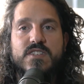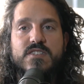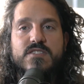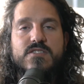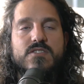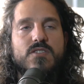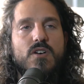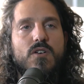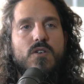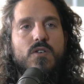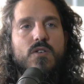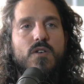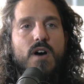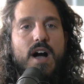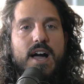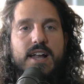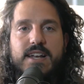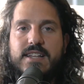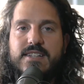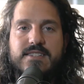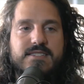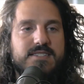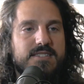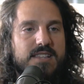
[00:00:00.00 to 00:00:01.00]
So
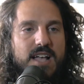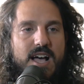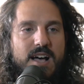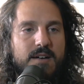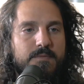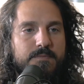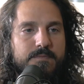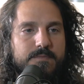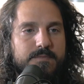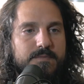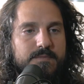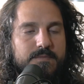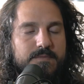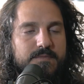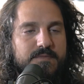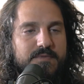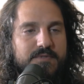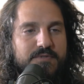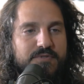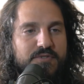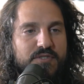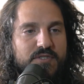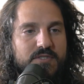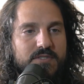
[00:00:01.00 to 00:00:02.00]
I didn't stop
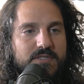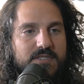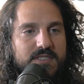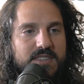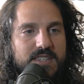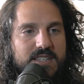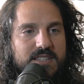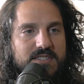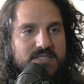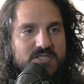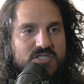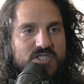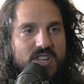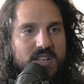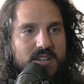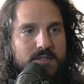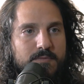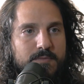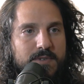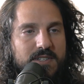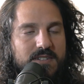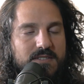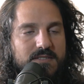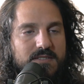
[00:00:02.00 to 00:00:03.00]
for these
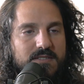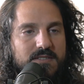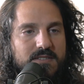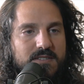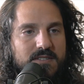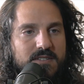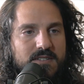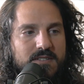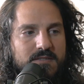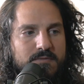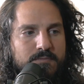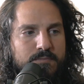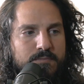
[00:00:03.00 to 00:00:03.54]
gentlemen